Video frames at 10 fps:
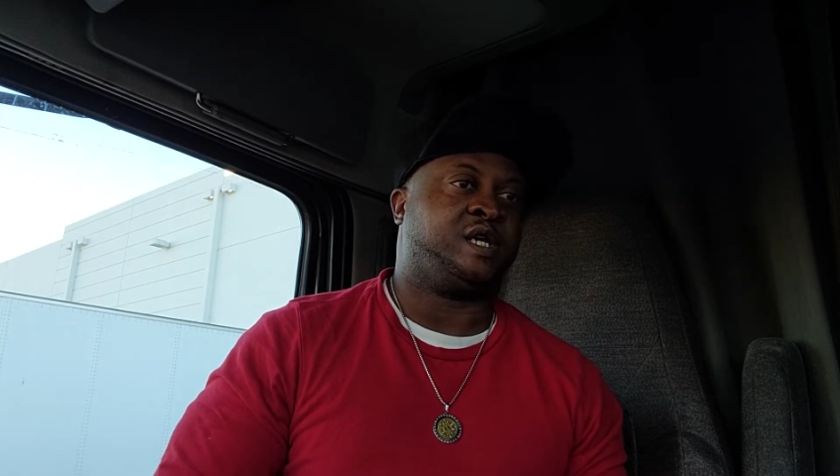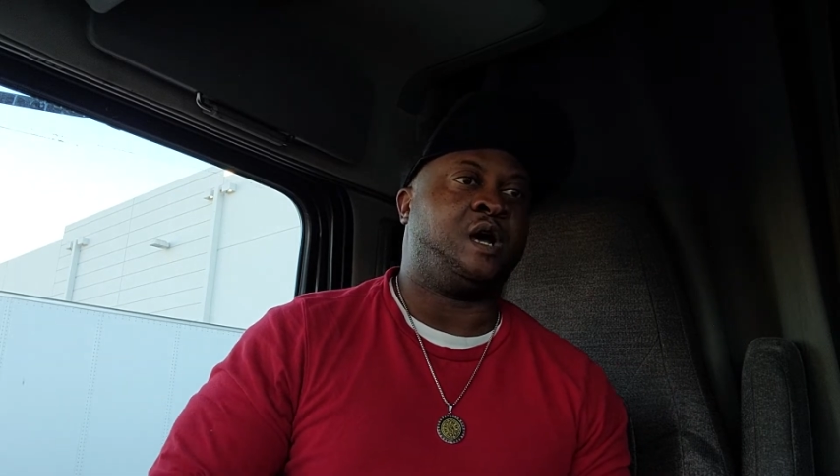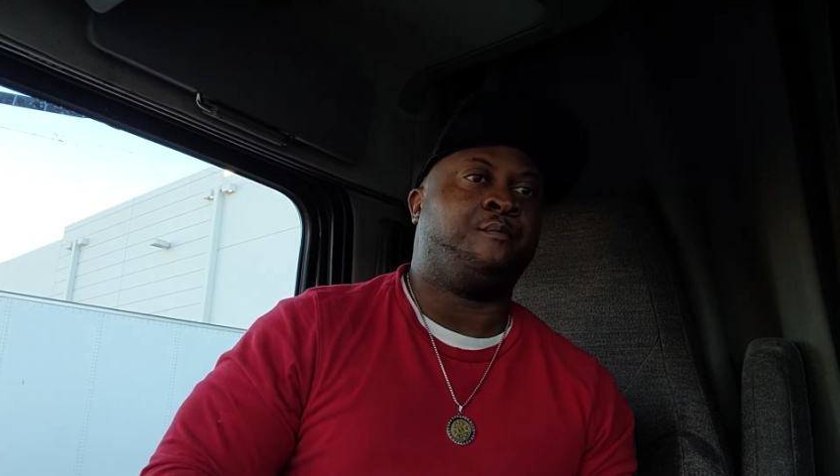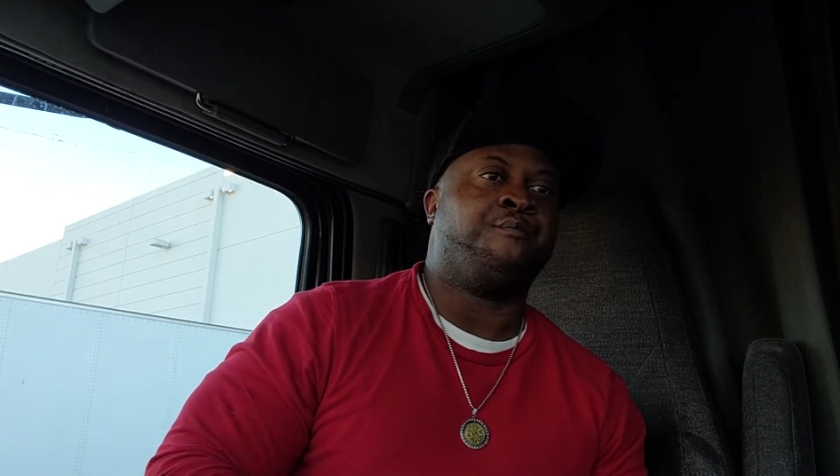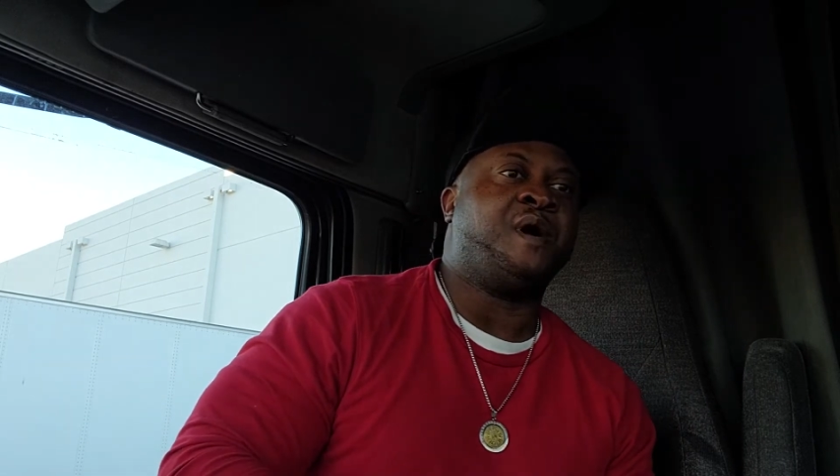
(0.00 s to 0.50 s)

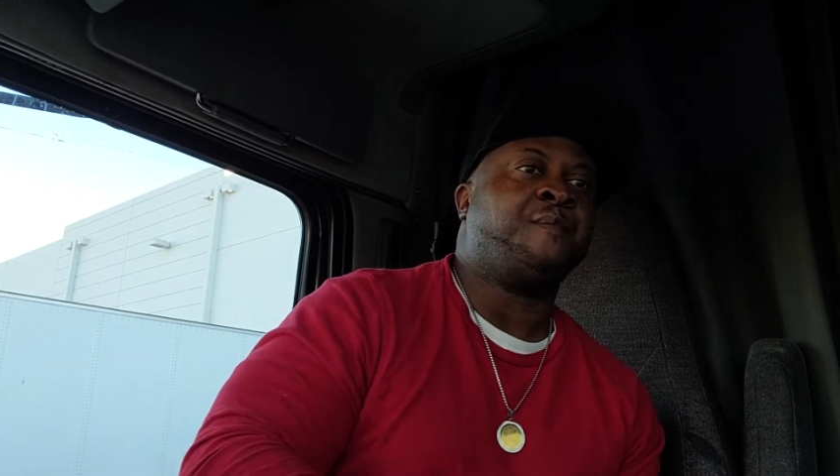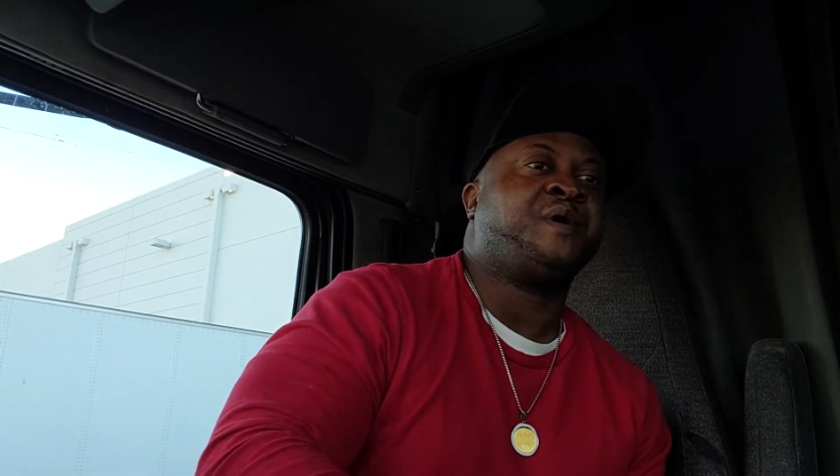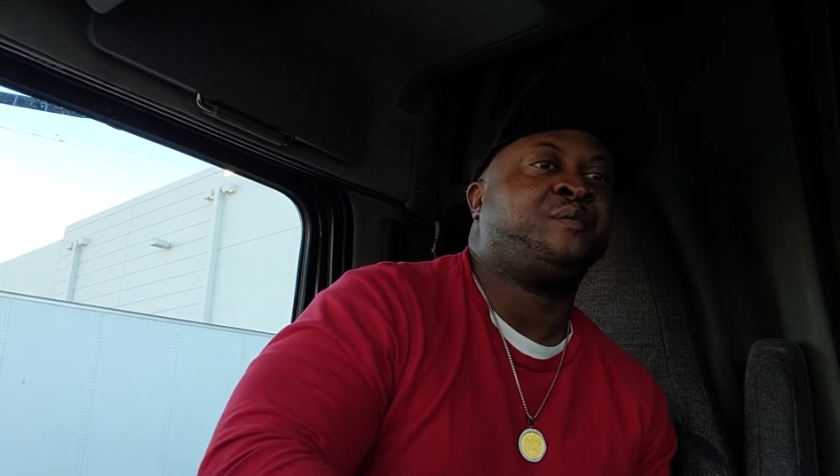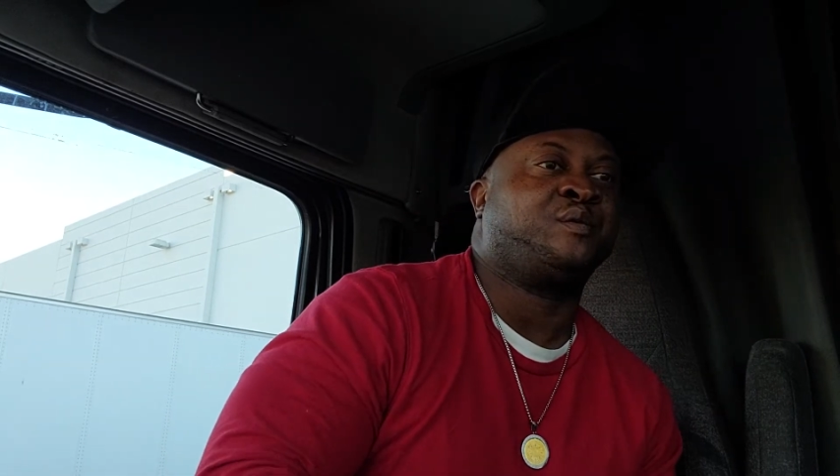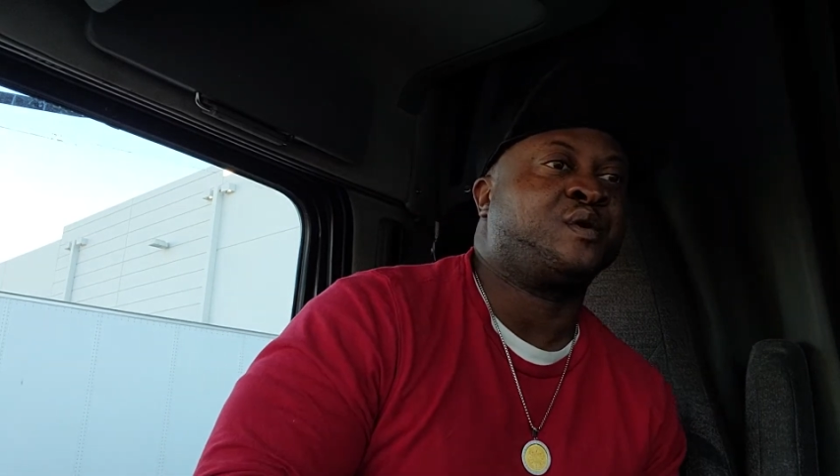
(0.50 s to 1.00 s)
Y'all my
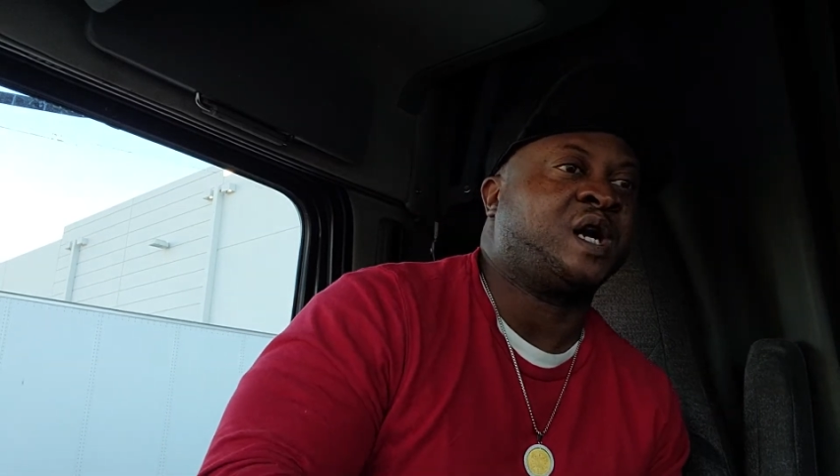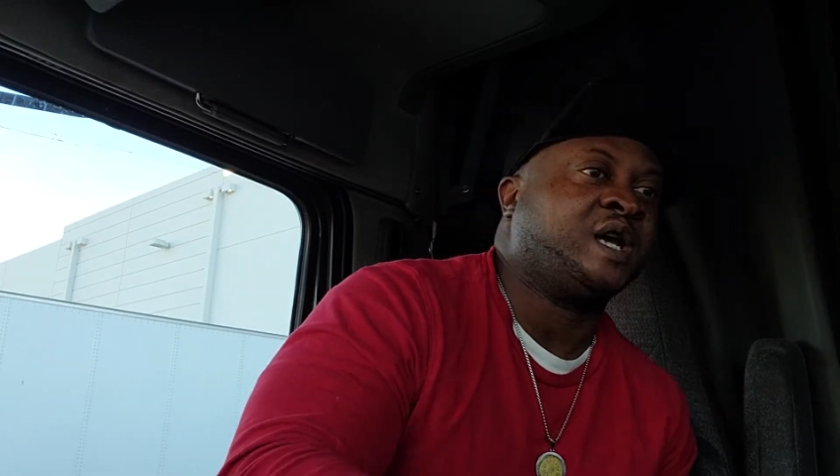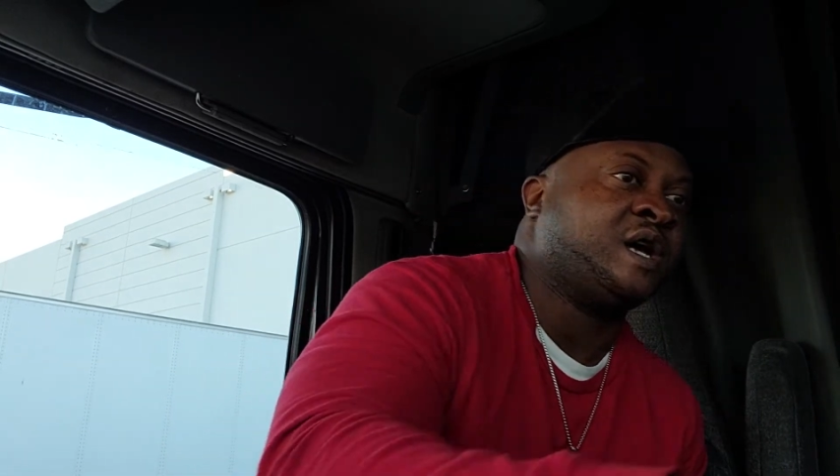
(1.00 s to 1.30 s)
people probably